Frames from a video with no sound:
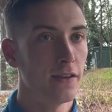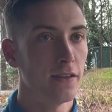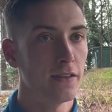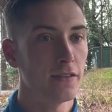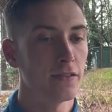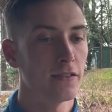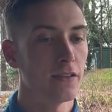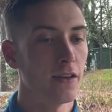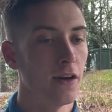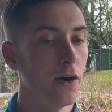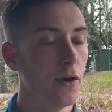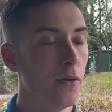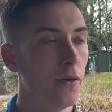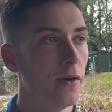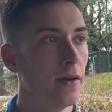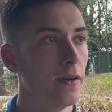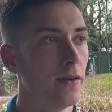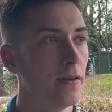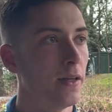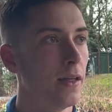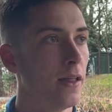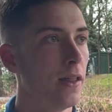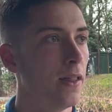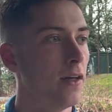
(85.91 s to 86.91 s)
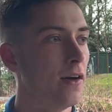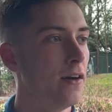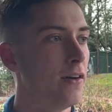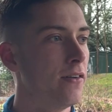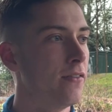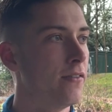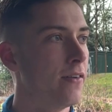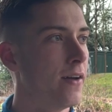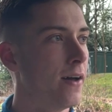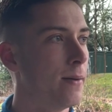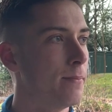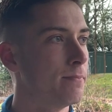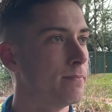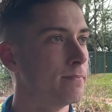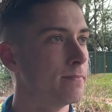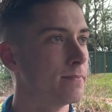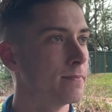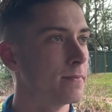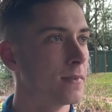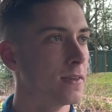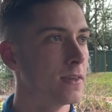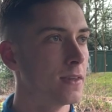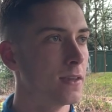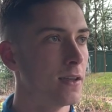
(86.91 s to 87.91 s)
So a lot of
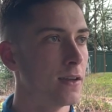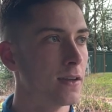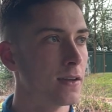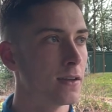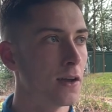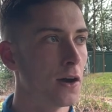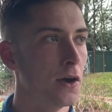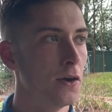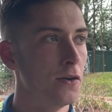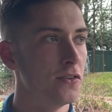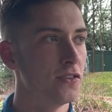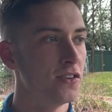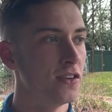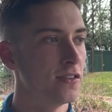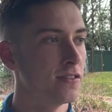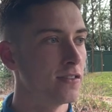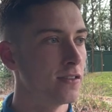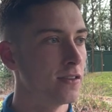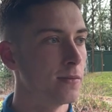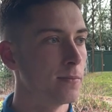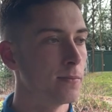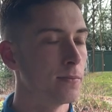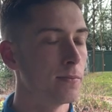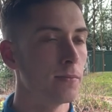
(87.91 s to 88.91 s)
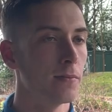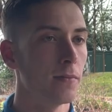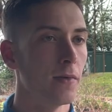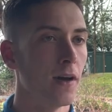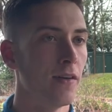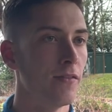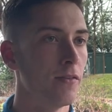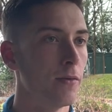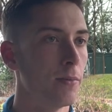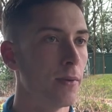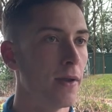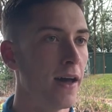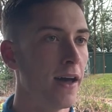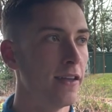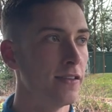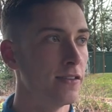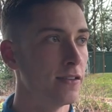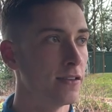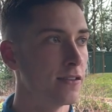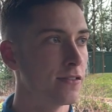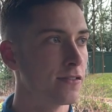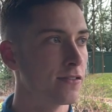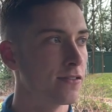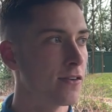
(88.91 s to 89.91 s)
coaches and other players
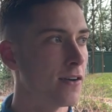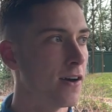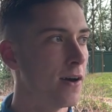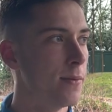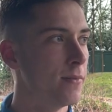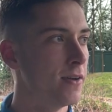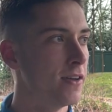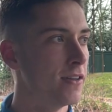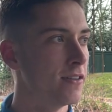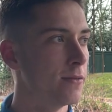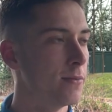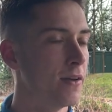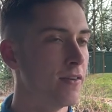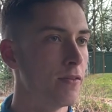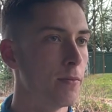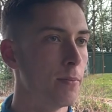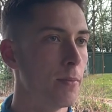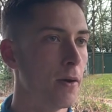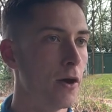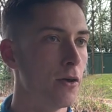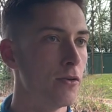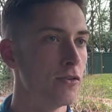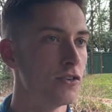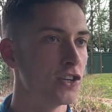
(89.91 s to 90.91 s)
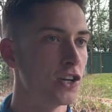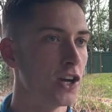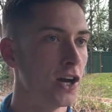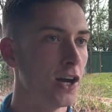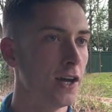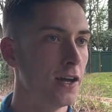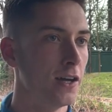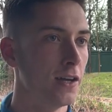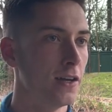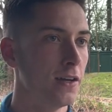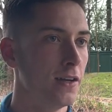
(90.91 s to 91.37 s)
have described me as a bit of a poacher.